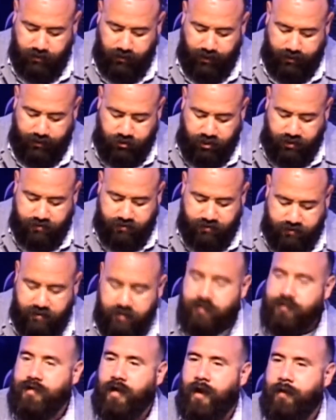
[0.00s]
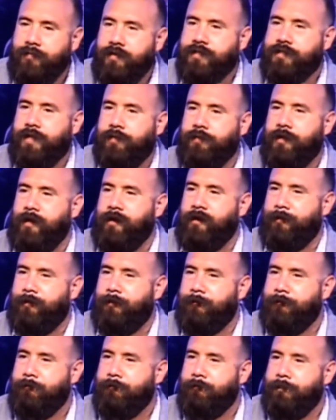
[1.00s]
And Jesus says, Thomas, come here.
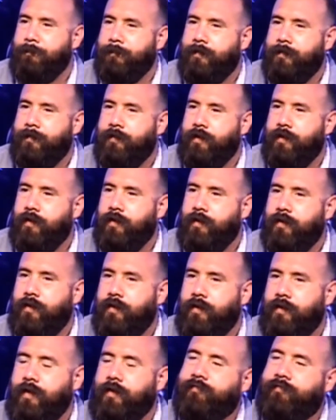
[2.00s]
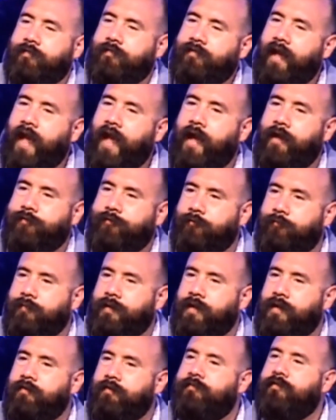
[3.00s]
He says, handle
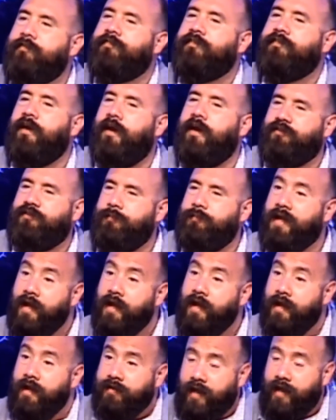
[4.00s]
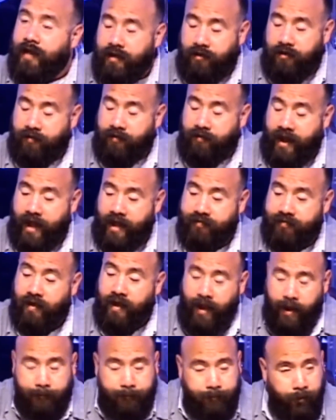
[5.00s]
me. He says, touch me. Take your hands
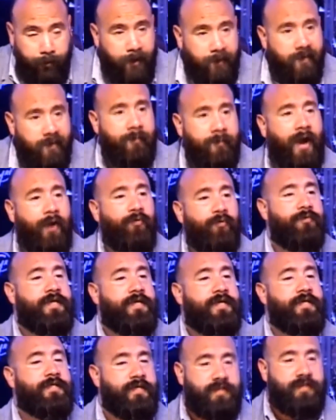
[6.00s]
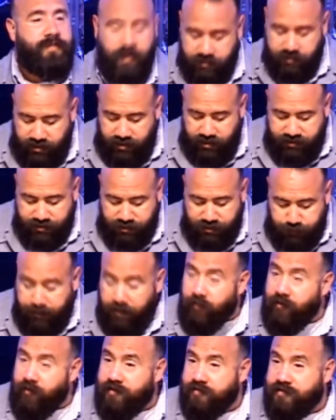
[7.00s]
and put him in my wounds. He says, does a
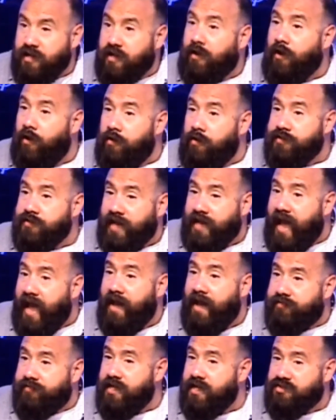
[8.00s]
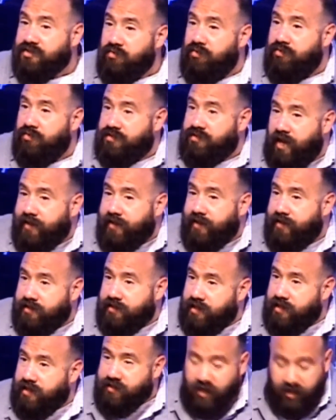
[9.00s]
spirit, does a ghost have these wounds like this?
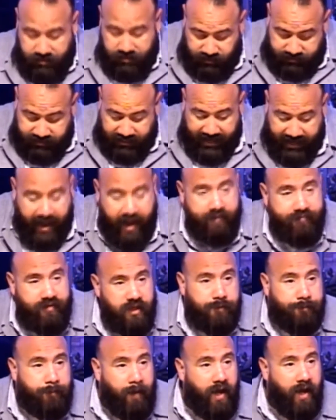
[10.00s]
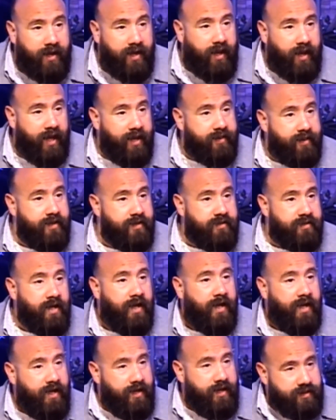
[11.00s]
Does, does he have this body like this?
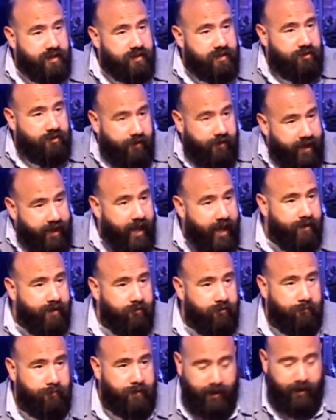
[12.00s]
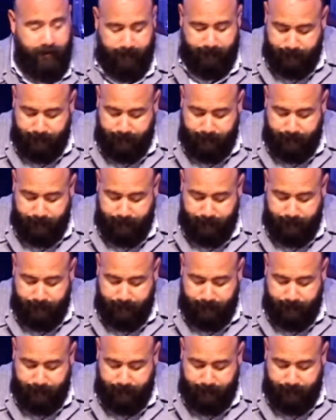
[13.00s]
He says, look, handle me.